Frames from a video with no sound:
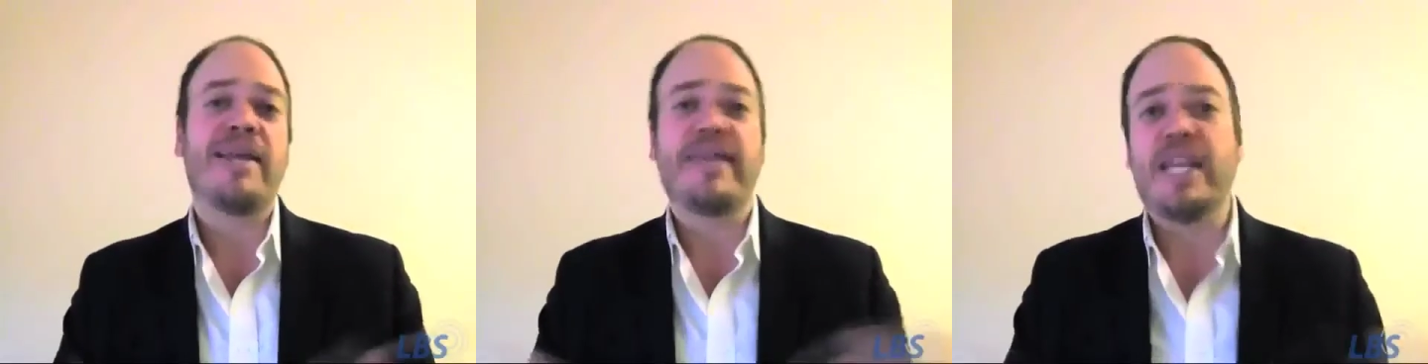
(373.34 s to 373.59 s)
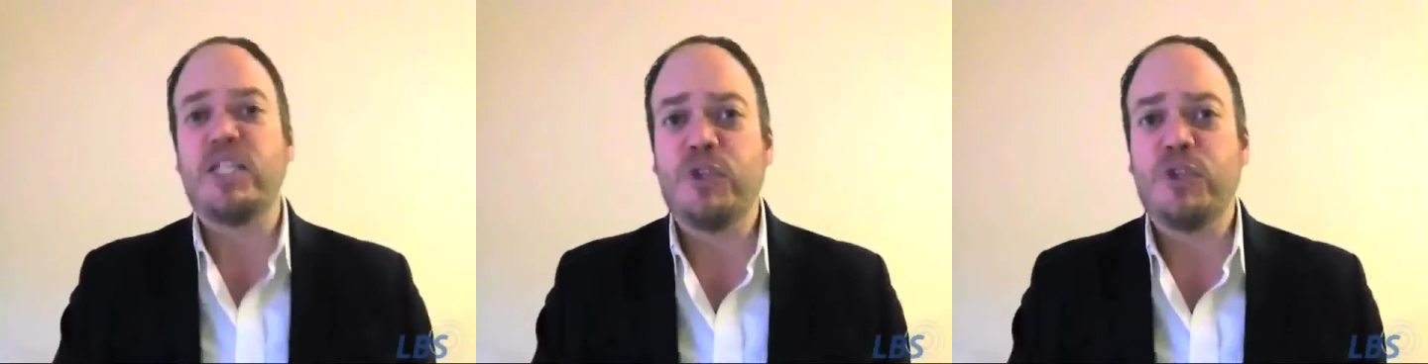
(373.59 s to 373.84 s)

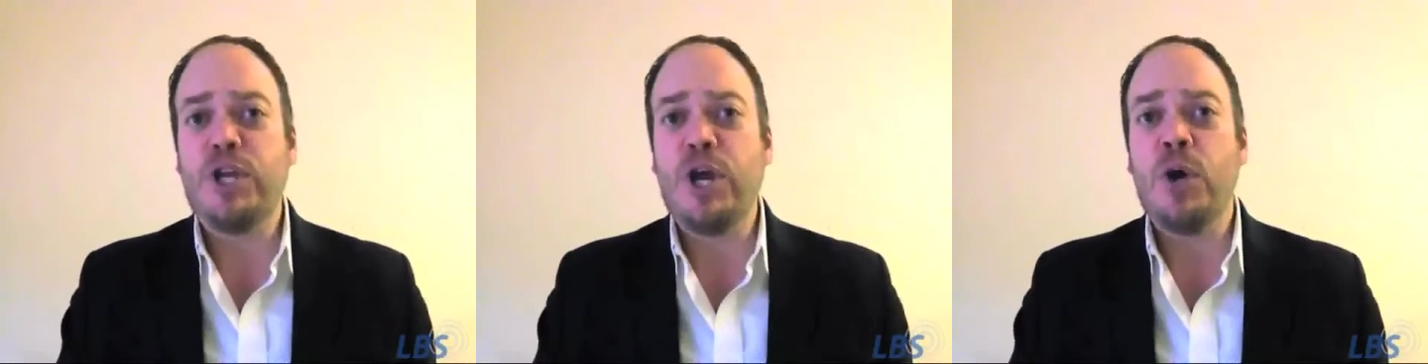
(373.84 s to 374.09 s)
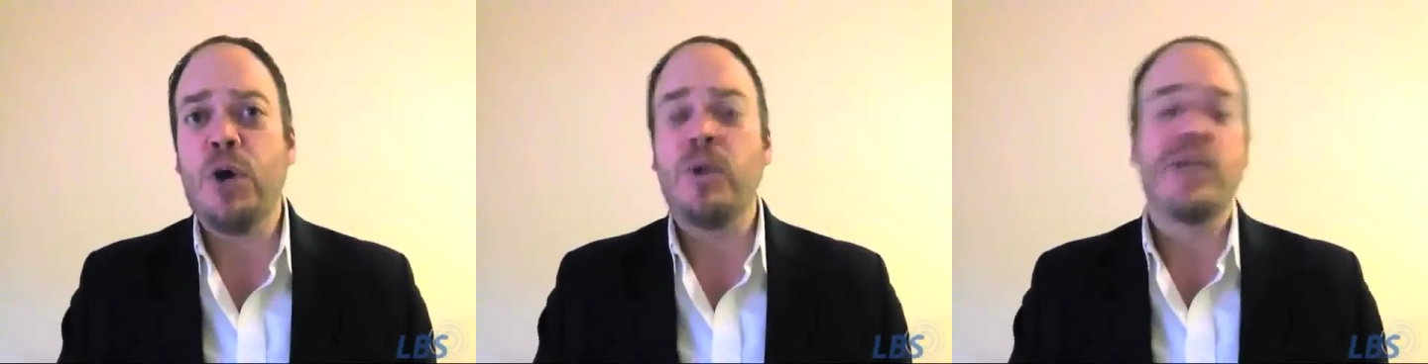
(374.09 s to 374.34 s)
hey, thanks for the
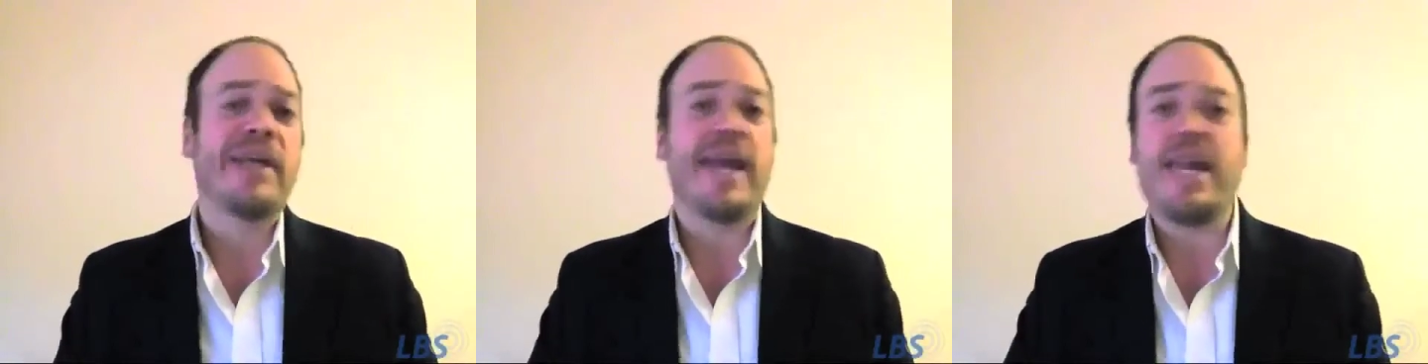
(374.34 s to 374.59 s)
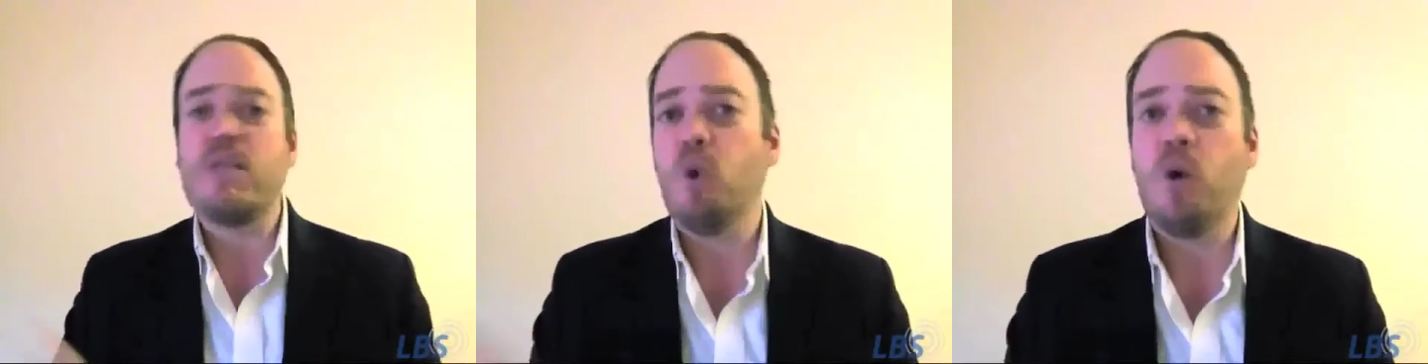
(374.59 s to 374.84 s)
no,
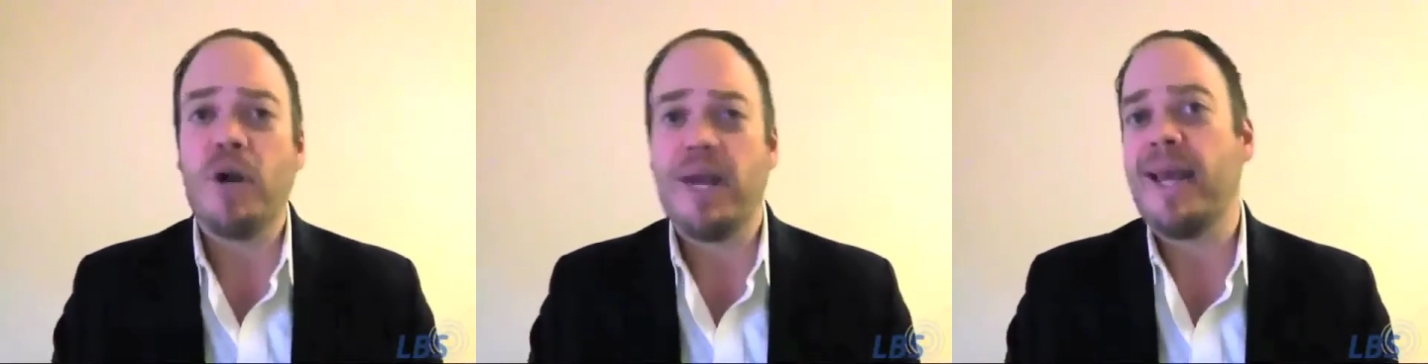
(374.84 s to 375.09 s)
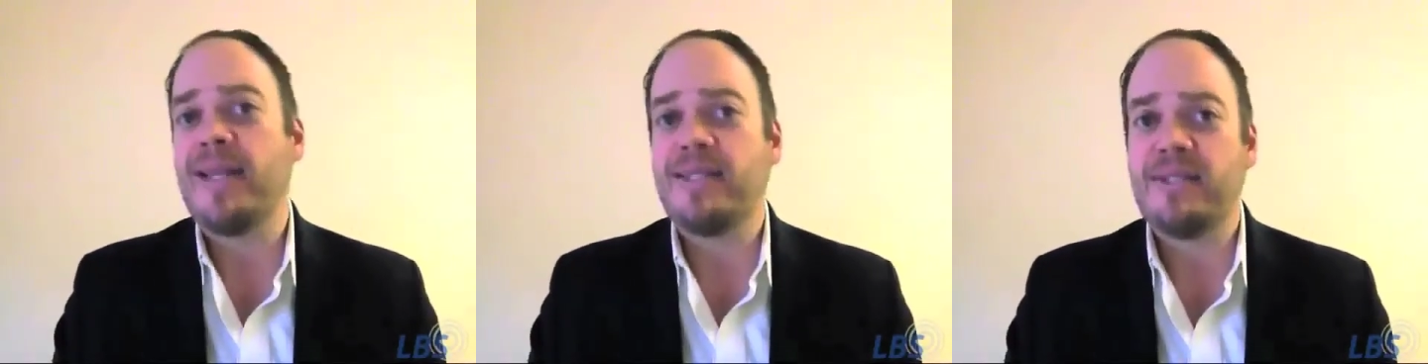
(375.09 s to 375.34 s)
8 more
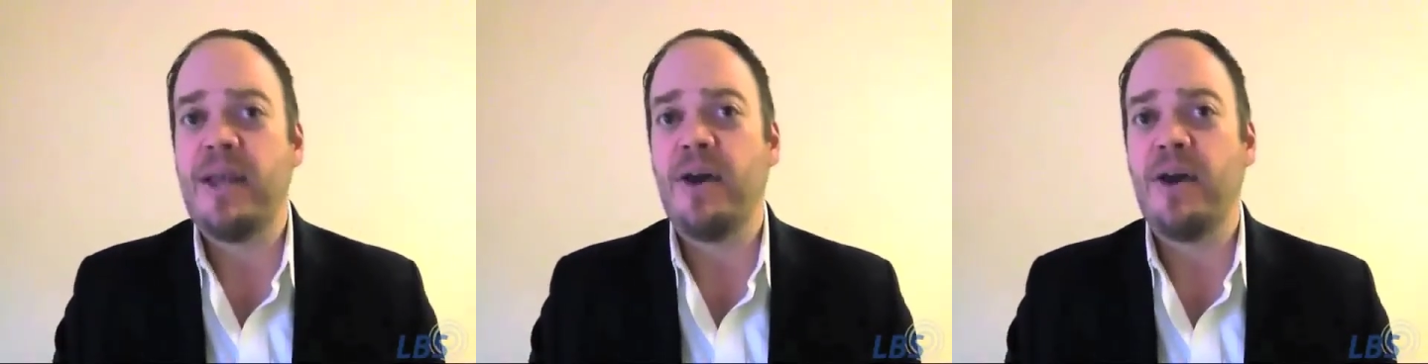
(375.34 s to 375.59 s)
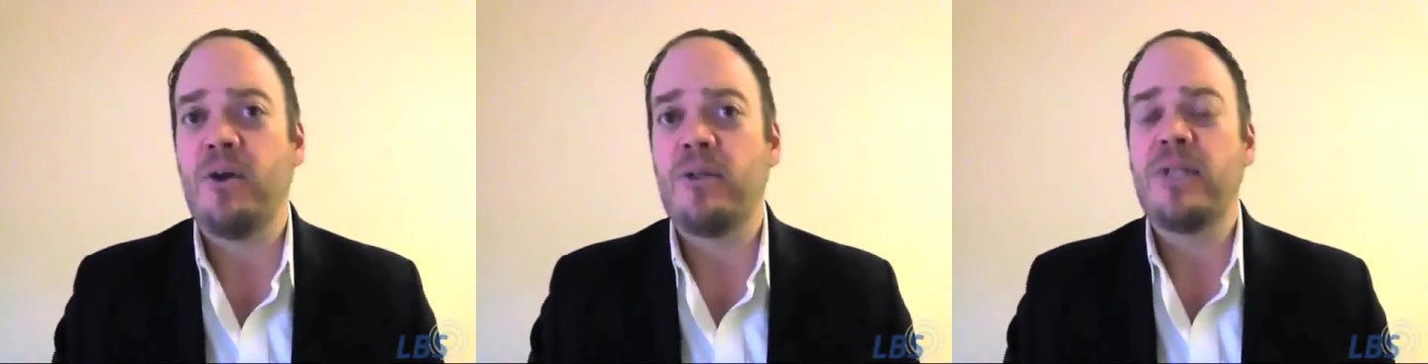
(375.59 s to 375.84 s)
and I got a
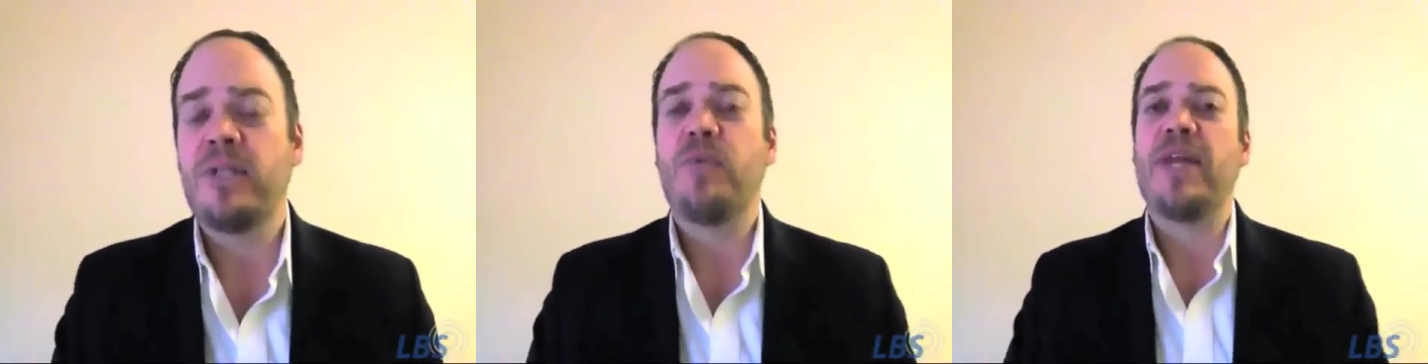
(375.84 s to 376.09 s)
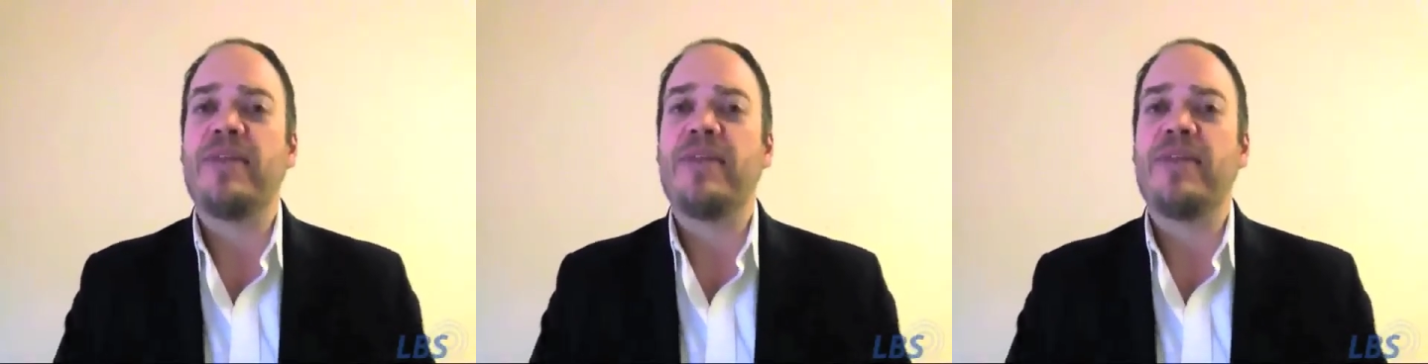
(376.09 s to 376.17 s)
sale,